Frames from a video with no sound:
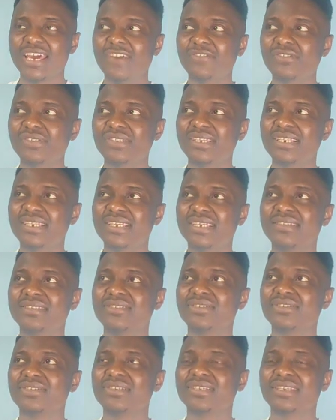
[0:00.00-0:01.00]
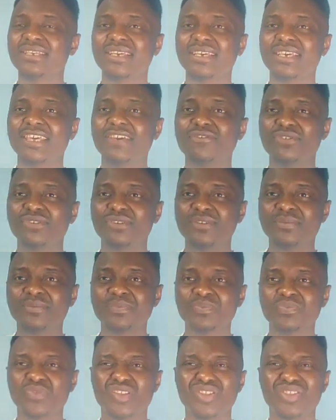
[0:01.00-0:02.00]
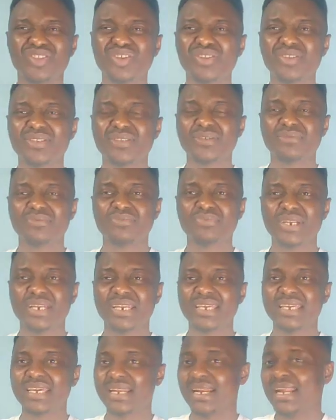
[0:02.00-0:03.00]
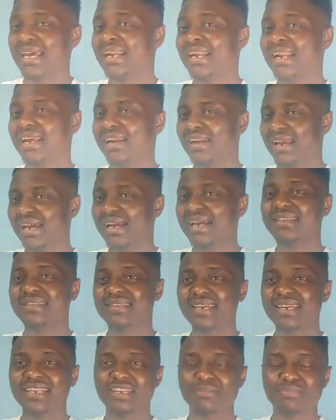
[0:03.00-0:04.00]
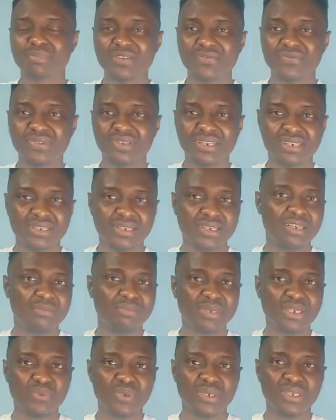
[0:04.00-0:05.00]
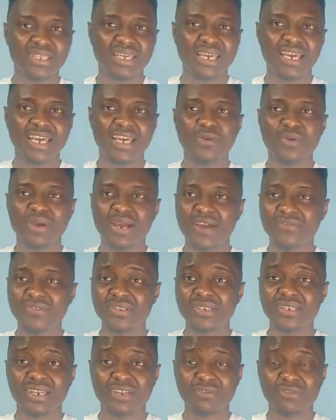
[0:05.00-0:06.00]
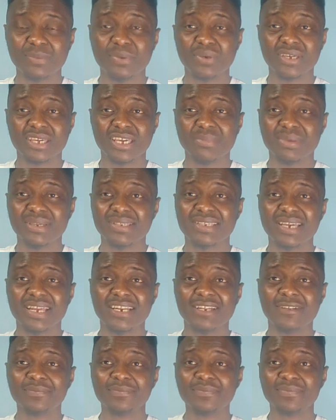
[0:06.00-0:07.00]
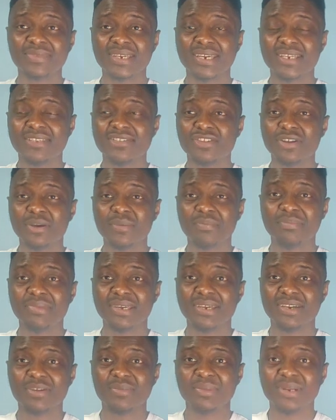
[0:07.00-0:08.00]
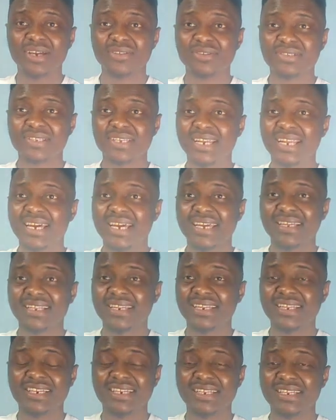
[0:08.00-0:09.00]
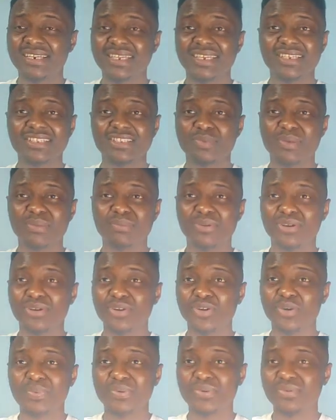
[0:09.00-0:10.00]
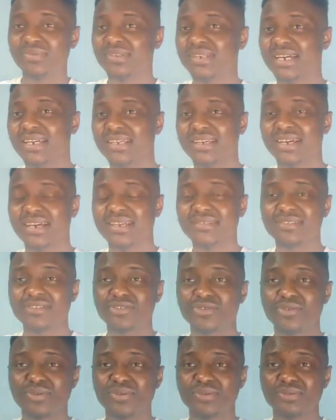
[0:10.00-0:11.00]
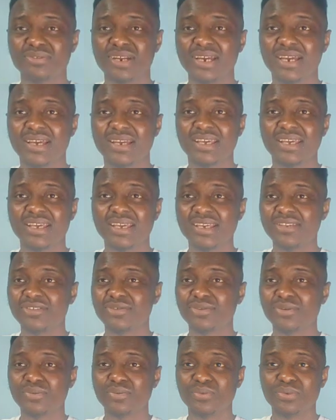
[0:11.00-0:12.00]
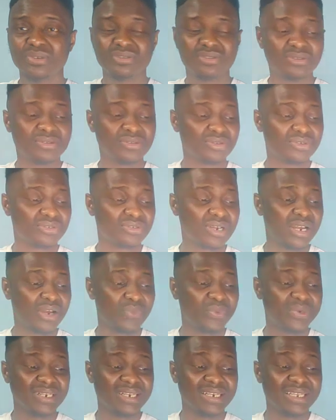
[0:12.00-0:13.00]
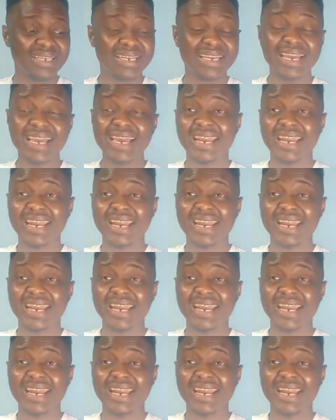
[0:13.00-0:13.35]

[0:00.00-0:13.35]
Everything has just given, not really, like I said in the midweek, after the Liverpool game, I said, it's not me coming out to say the league has been blown open, Arsenal's going to try, it's going to try and win the league.